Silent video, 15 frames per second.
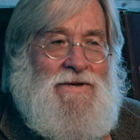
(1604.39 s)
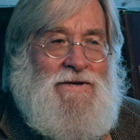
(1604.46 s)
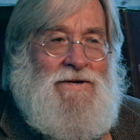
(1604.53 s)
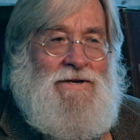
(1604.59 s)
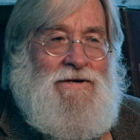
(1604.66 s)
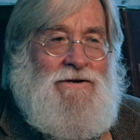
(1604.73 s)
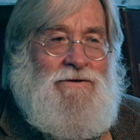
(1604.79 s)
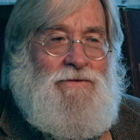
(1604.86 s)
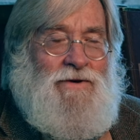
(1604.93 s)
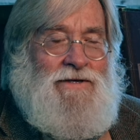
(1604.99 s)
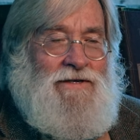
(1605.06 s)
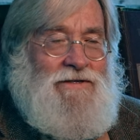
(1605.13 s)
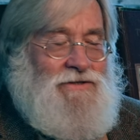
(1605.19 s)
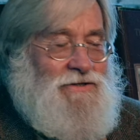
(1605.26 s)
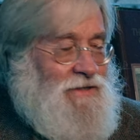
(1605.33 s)
uh, when
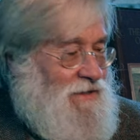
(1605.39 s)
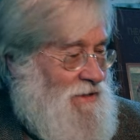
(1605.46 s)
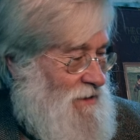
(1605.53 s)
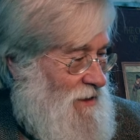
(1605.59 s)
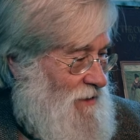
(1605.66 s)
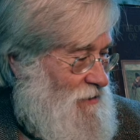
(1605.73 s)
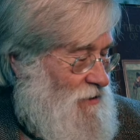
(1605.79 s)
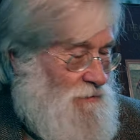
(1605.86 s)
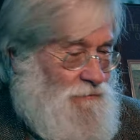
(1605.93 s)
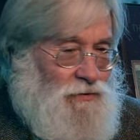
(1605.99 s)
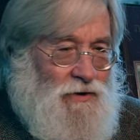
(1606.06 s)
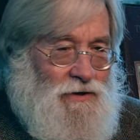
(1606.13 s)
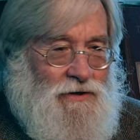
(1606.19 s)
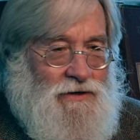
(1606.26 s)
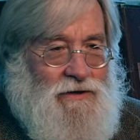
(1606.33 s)
did she study? She was
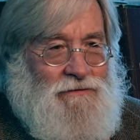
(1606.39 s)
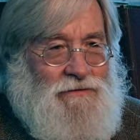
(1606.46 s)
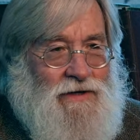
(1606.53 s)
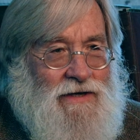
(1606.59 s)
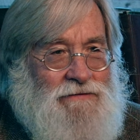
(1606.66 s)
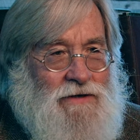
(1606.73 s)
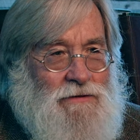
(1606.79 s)
born in 05.